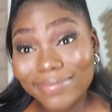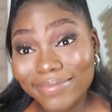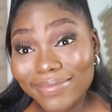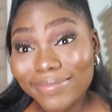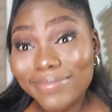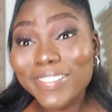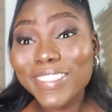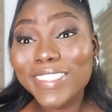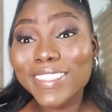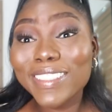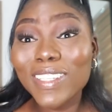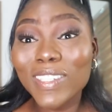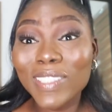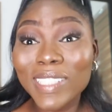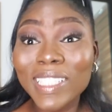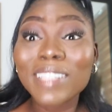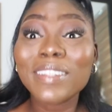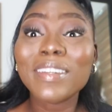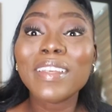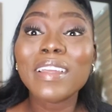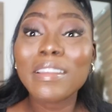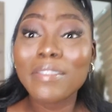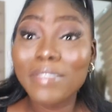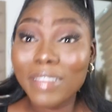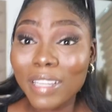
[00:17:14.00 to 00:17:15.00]
visa on
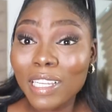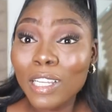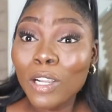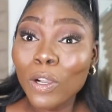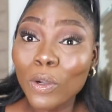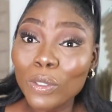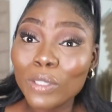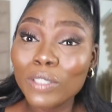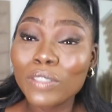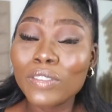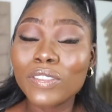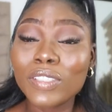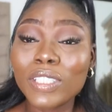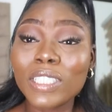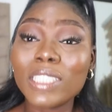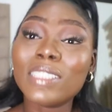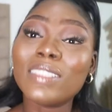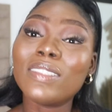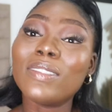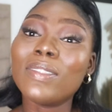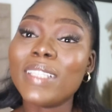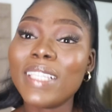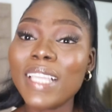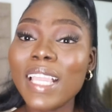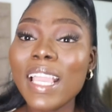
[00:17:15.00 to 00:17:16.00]
arrival country.
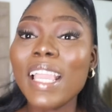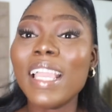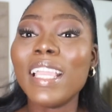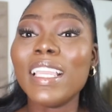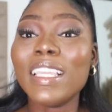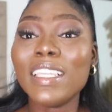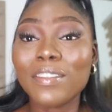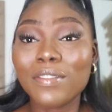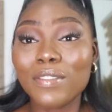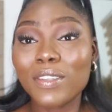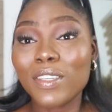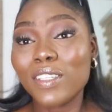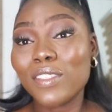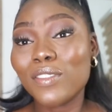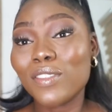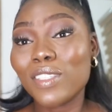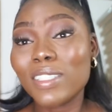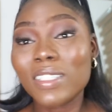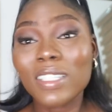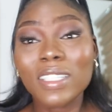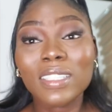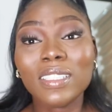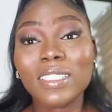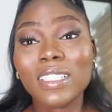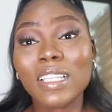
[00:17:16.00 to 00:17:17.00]
So yeah, if you're
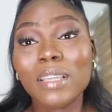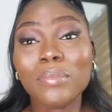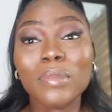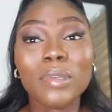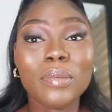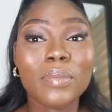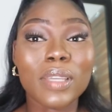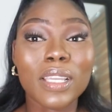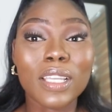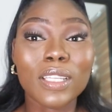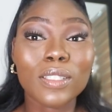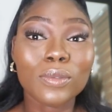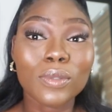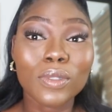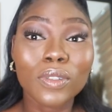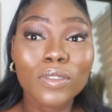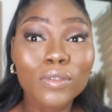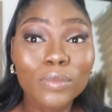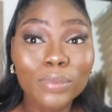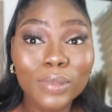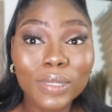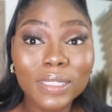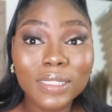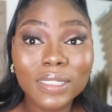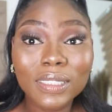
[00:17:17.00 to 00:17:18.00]
interested in Namibia, it's one of
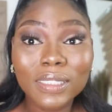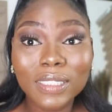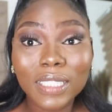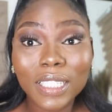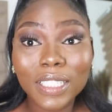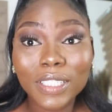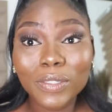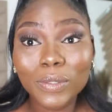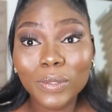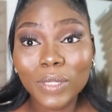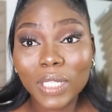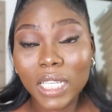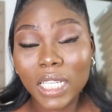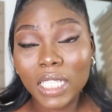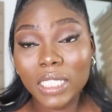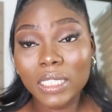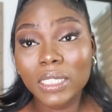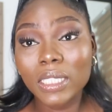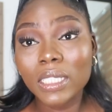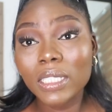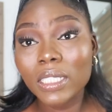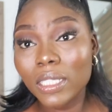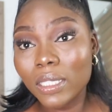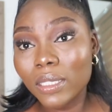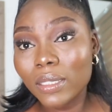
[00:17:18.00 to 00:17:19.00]
the places that you
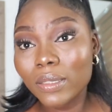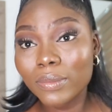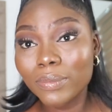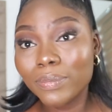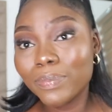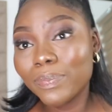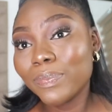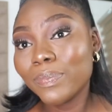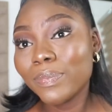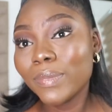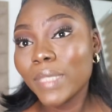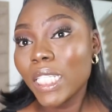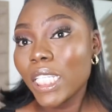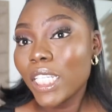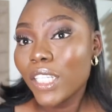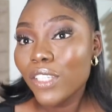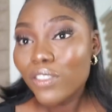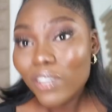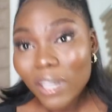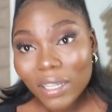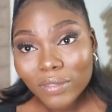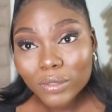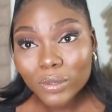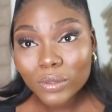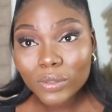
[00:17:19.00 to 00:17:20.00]
can um,
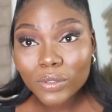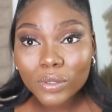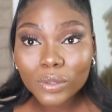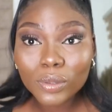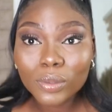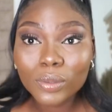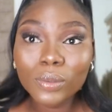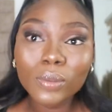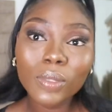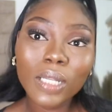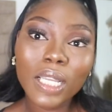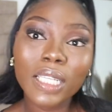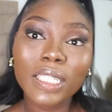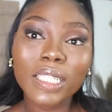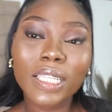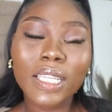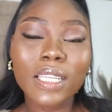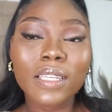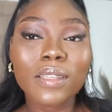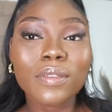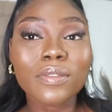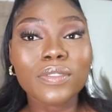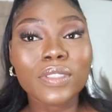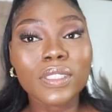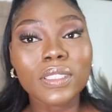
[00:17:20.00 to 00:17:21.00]
travel to and
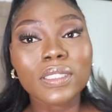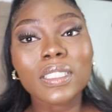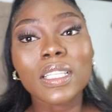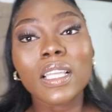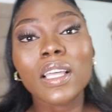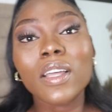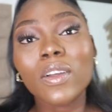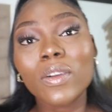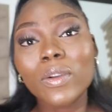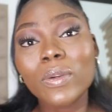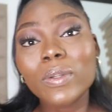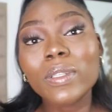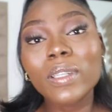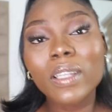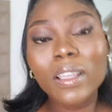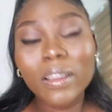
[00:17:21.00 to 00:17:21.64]
get a visa on